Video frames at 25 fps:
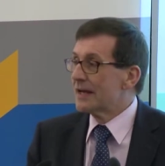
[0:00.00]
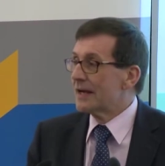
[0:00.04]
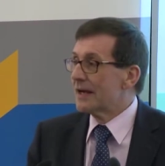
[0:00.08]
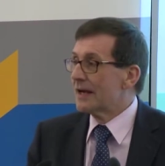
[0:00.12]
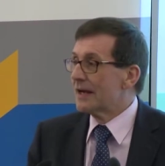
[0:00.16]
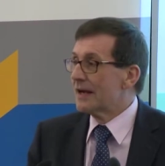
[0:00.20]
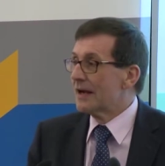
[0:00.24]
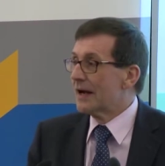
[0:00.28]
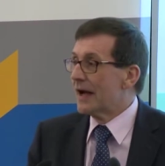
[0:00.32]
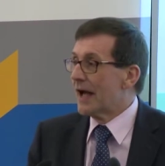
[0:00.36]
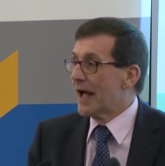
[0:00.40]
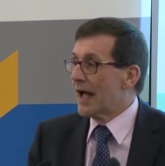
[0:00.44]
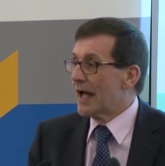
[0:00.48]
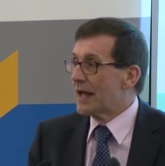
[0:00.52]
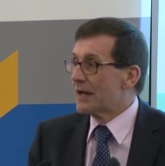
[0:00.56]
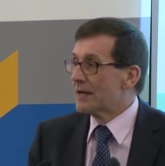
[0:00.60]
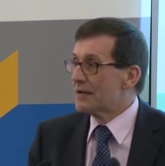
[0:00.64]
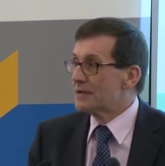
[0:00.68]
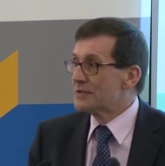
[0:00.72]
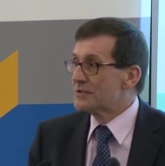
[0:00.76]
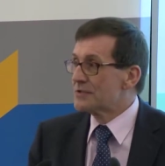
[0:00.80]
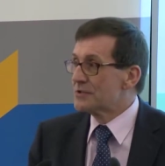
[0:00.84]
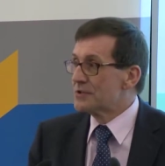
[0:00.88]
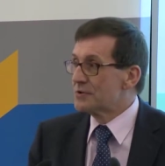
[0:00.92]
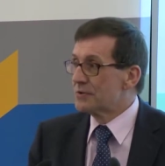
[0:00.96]
Uh,
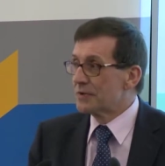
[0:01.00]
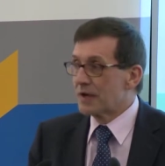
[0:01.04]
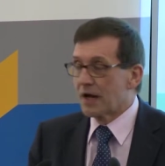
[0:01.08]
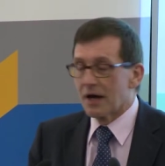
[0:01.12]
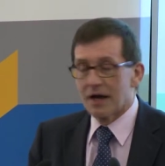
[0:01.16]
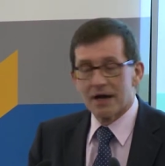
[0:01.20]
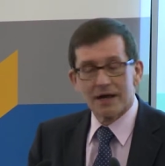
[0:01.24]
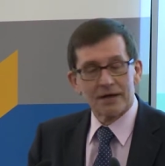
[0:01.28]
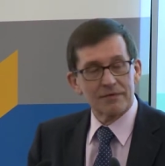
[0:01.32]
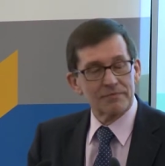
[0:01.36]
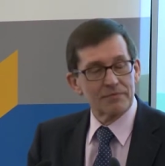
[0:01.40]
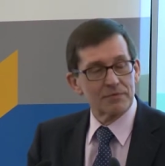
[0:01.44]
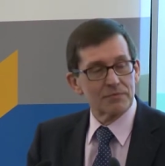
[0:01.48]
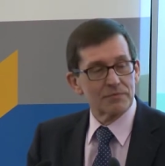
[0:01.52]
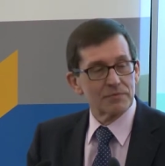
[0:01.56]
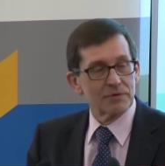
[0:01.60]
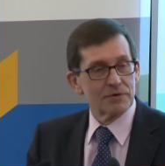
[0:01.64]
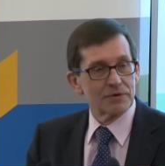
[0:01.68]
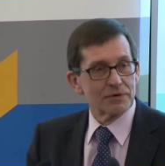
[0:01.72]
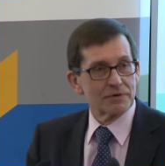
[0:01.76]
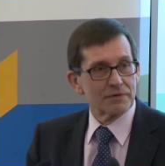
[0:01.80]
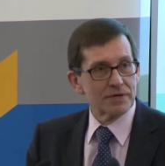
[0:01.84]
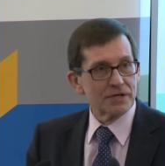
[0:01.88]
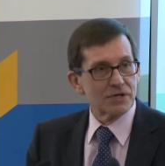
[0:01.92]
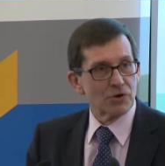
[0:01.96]
and Sue and I
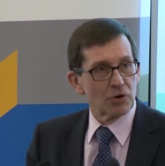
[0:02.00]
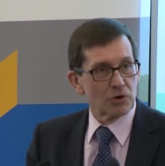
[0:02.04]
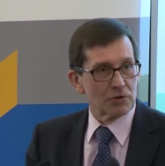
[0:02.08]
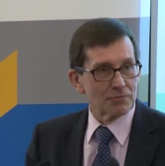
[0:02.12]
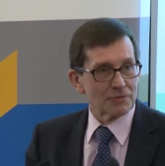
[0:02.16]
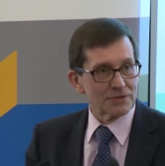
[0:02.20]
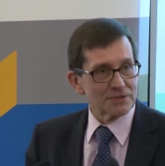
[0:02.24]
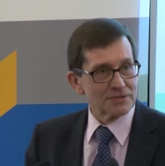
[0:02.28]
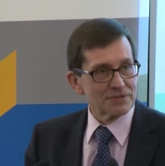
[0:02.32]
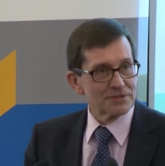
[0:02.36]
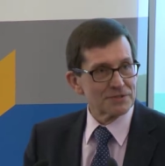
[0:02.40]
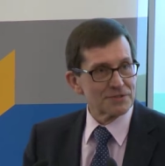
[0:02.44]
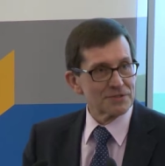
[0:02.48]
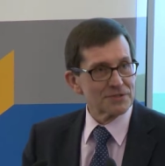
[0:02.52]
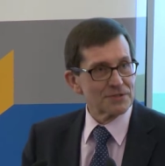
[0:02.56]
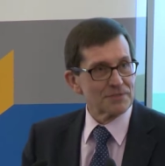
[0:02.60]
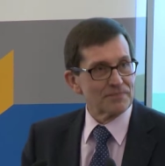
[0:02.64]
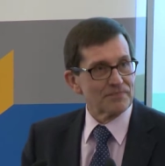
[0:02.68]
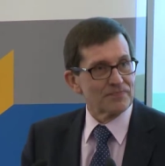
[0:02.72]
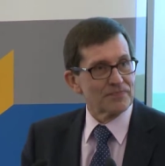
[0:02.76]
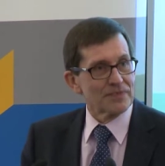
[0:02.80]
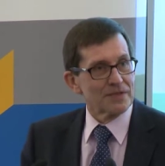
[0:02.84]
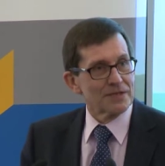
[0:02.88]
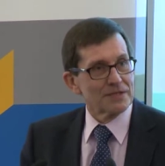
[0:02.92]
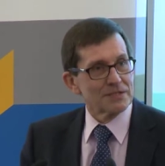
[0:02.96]
were economists.
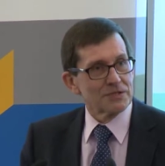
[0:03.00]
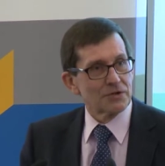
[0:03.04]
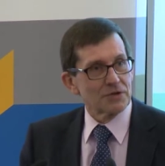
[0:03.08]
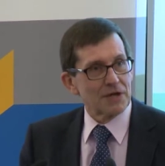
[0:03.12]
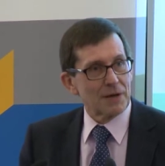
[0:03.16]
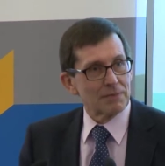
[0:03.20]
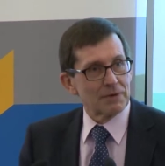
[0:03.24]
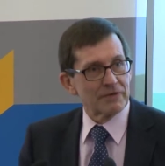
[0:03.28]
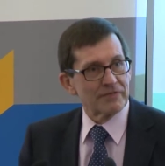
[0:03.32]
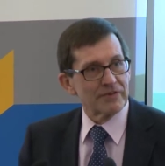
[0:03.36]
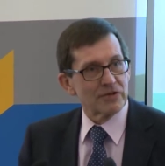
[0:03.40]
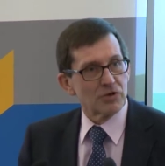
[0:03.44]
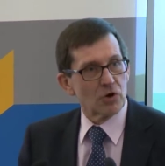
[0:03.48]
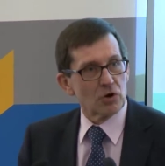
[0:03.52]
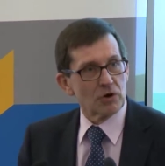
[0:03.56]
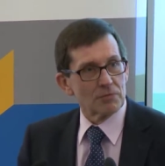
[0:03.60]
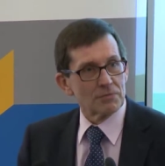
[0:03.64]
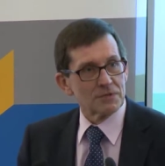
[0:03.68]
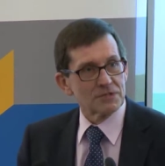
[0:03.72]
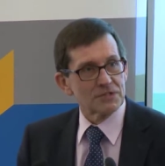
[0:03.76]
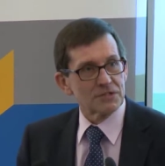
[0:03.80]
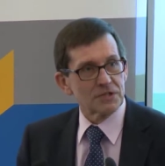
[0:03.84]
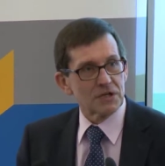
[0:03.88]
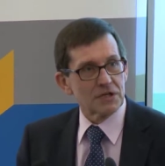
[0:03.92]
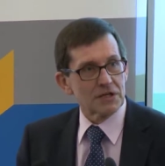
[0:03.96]
So a couple of
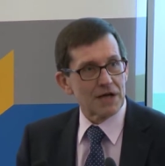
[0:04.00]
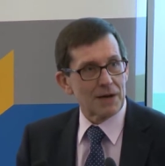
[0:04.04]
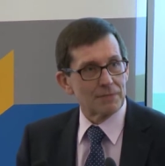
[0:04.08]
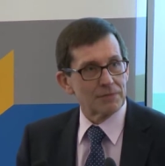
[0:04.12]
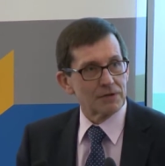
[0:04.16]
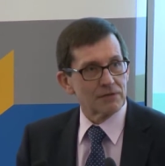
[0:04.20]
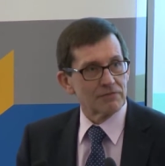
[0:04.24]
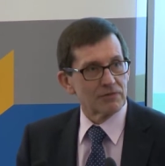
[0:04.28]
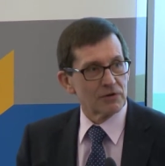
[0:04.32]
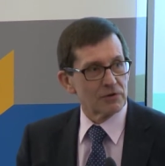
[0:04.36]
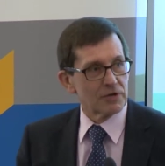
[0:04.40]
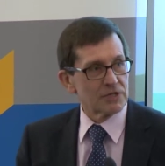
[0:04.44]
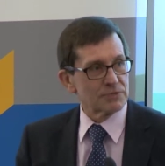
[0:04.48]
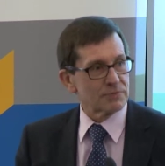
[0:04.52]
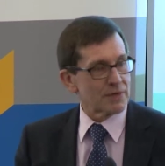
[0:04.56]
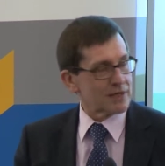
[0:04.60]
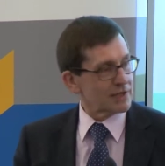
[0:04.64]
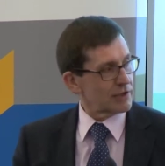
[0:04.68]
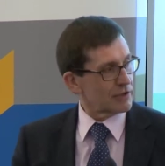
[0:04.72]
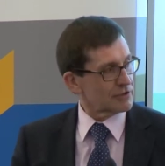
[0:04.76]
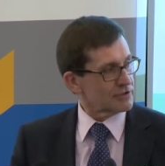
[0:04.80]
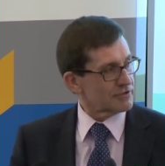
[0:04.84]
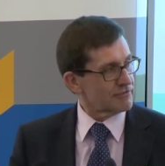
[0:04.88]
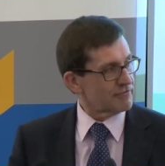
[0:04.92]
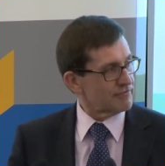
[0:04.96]
economists and a couple of lawyers. We had
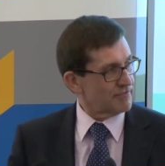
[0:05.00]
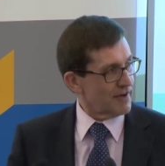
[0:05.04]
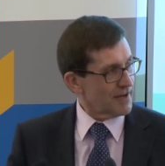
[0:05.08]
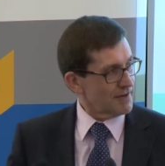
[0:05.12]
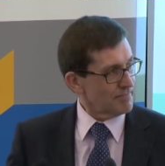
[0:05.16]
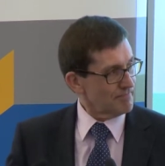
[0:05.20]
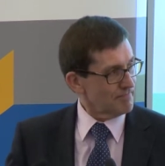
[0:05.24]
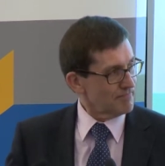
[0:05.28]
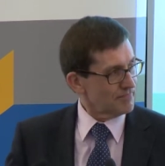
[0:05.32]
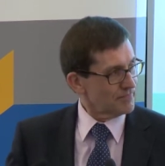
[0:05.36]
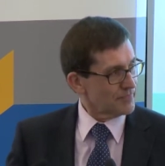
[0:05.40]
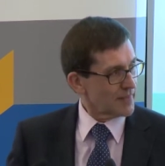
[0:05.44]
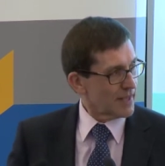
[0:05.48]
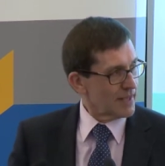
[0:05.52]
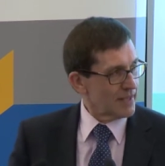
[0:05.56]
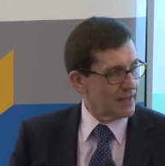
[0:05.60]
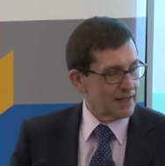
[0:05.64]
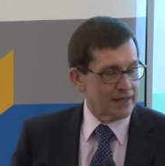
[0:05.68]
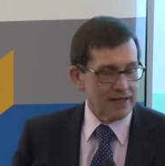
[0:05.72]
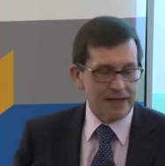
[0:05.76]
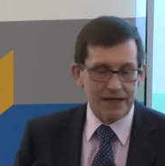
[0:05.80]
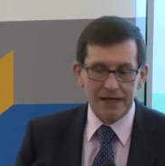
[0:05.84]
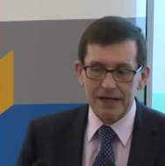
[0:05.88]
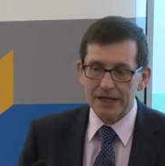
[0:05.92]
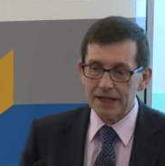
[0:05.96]
lots of fun.
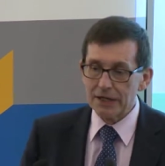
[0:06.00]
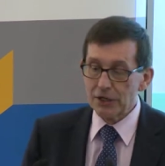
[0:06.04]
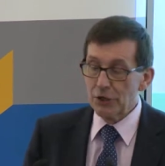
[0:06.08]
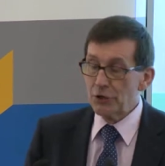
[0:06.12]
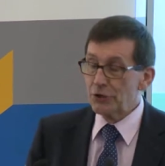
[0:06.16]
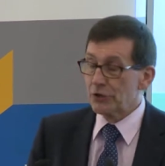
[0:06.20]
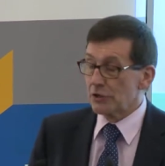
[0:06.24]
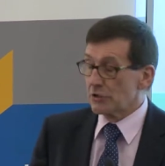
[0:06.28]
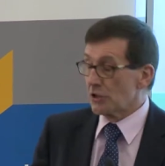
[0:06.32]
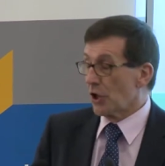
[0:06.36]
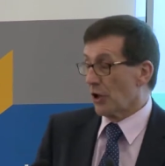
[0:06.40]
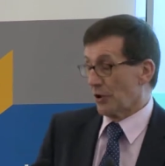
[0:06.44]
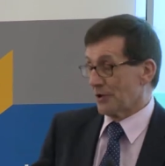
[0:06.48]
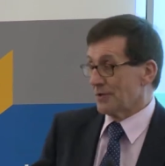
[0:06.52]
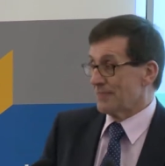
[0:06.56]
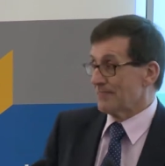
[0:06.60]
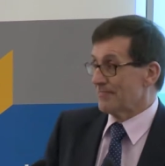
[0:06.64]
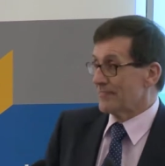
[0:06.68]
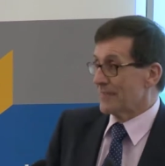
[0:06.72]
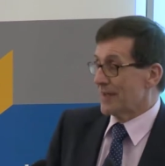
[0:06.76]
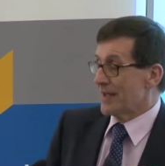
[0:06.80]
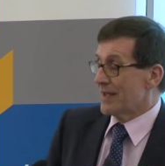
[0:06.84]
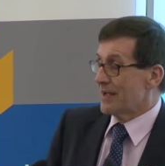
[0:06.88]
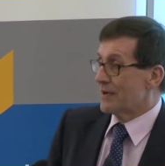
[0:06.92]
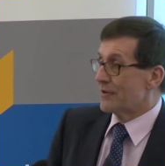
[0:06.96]
Uh, learned a lot
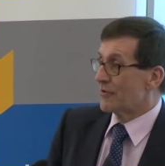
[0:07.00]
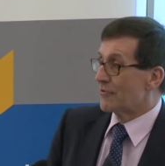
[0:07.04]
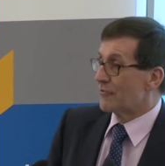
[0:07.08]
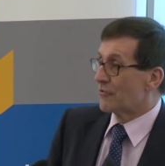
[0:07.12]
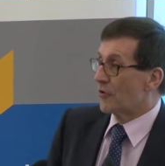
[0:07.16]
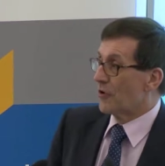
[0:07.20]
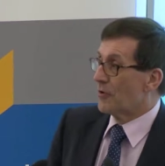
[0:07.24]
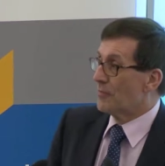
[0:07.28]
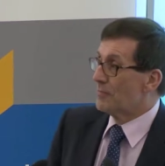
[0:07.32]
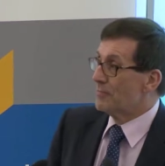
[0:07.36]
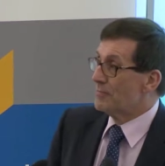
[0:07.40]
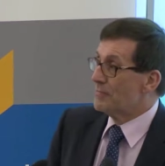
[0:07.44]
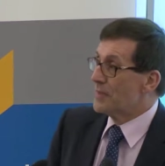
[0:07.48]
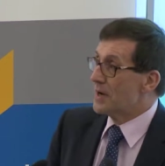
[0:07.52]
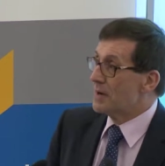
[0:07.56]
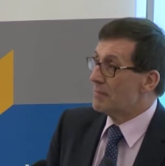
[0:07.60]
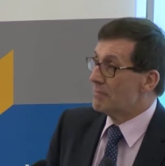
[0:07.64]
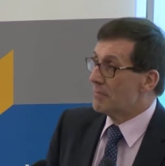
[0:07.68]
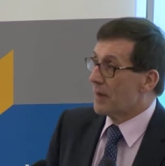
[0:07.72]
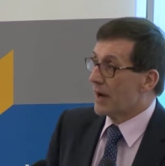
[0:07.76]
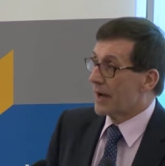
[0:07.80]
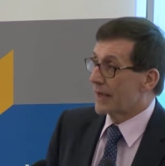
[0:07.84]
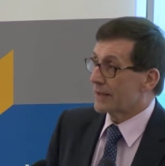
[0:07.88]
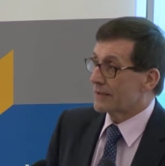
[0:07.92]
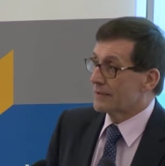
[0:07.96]
from uh,
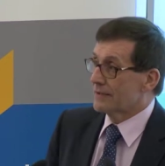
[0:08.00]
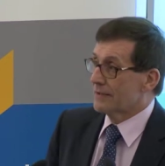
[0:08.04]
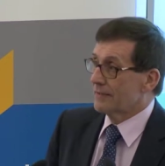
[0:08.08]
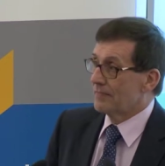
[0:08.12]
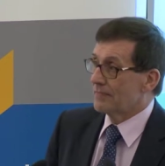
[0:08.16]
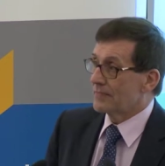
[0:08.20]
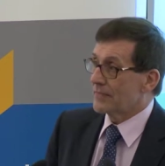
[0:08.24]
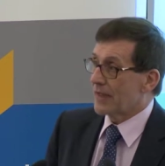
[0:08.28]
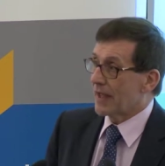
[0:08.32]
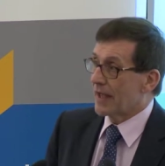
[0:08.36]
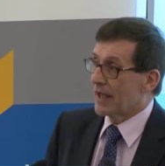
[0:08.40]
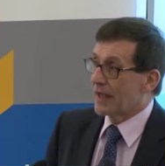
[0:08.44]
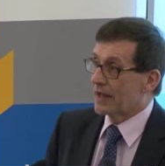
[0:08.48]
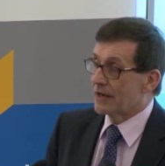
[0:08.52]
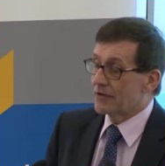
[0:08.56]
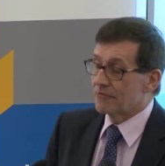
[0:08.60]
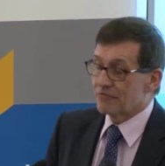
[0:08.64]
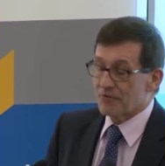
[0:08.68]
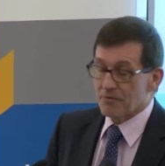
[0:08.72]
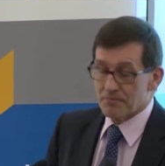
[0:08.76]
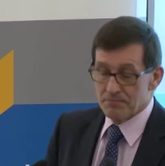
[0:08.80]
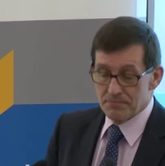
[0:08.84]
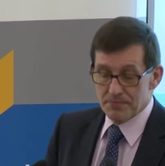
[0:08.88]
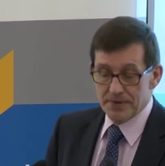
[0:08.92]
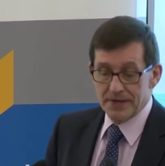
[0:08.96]
Michael and
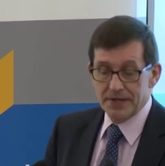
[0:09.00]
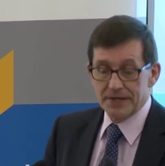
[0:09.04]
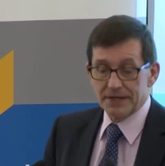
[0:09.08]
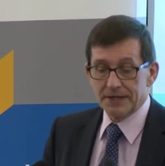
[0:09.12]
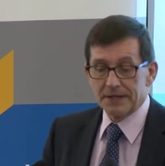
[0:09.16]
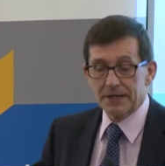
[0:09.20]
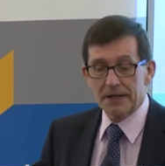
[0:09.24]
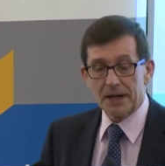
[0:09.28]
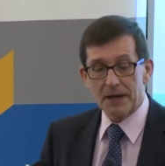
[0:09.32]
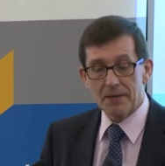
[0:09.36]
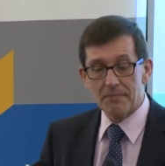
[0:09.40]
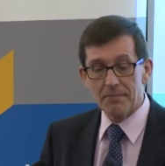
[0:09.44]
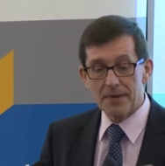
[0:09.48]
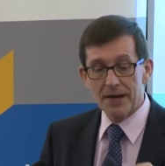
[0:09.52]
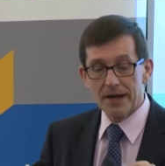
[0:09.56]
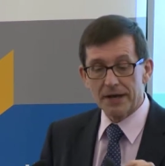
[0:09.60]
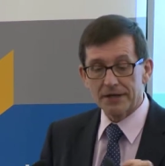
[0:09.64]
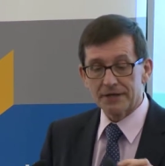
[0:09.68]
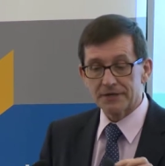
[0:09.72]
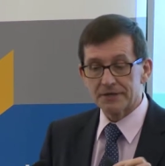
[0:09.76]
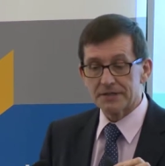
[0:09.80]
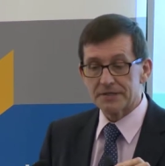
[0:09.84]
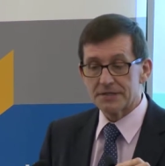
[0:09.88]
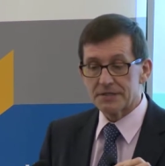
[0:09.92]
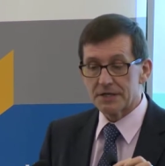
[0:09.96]
from Peter
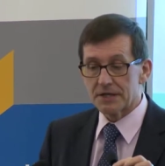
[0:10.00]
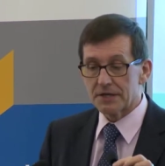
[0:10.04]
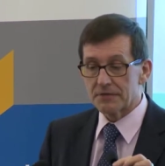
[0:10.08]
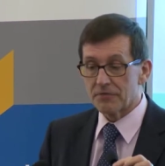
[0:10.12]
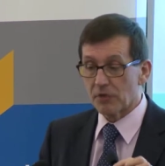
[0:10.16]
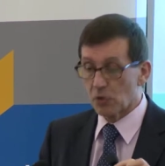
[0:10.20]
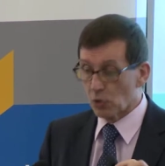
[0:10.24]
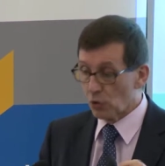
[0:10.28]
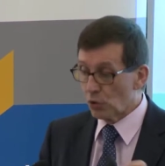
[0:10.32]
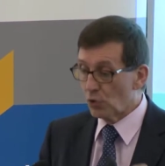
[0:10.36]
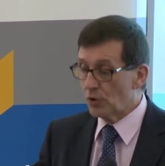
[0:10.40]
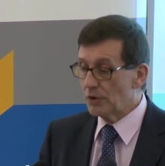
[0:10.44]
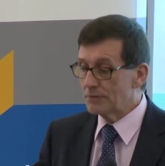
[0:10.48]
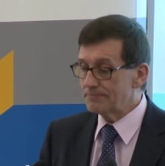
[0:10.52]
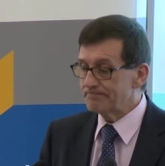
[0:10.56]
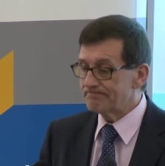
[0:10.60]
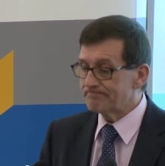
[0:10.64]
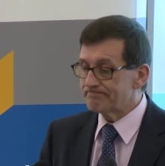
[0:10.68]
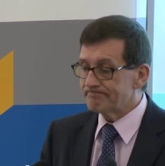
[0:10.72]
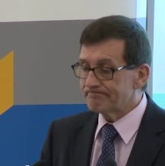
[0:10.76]
about uh, the law.